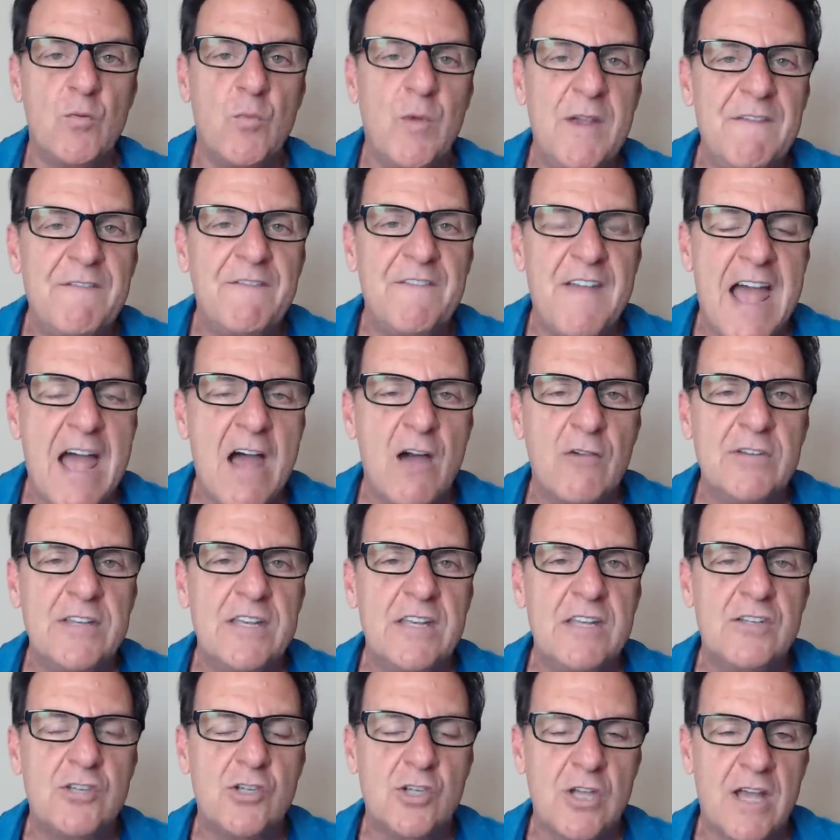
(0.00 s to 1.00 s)
And we
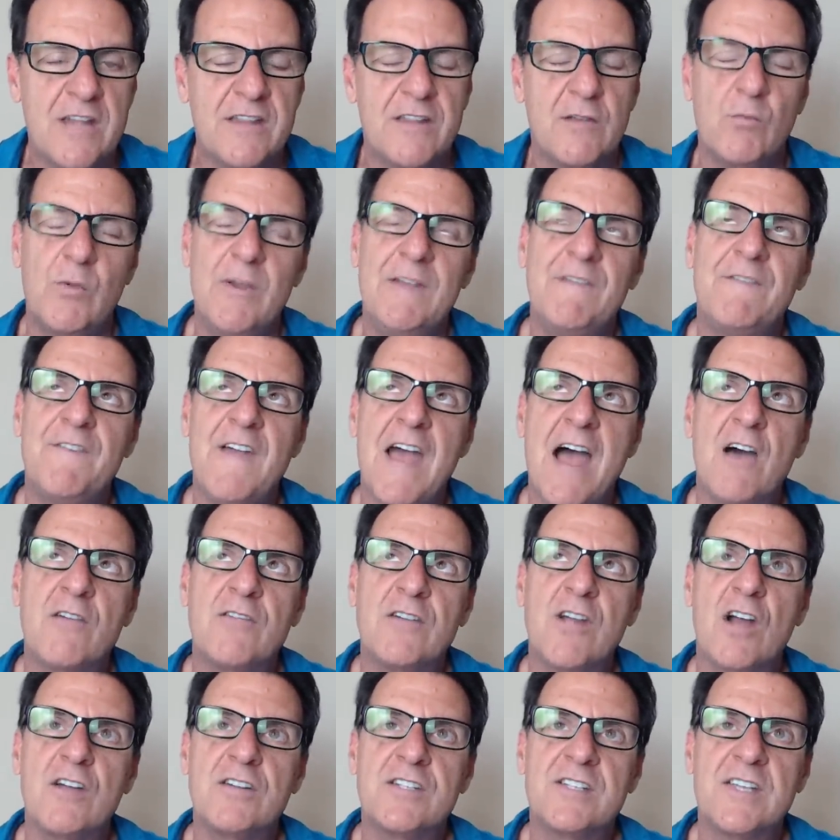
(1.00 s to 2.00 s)
found each other, we
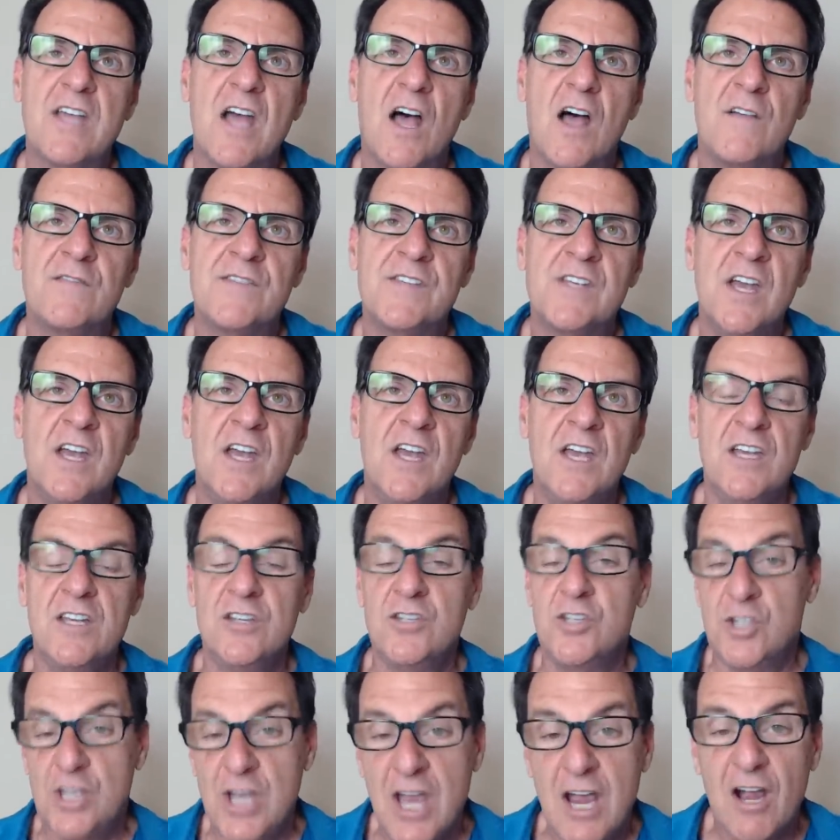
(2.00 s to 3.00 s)
found ourselves
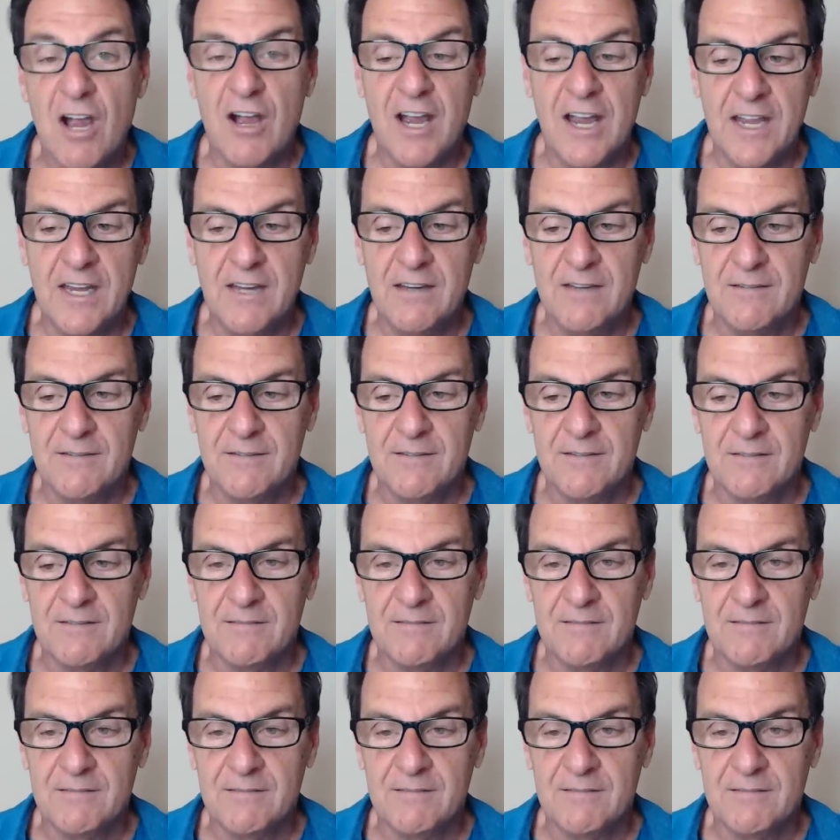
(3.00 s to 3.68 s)
sharing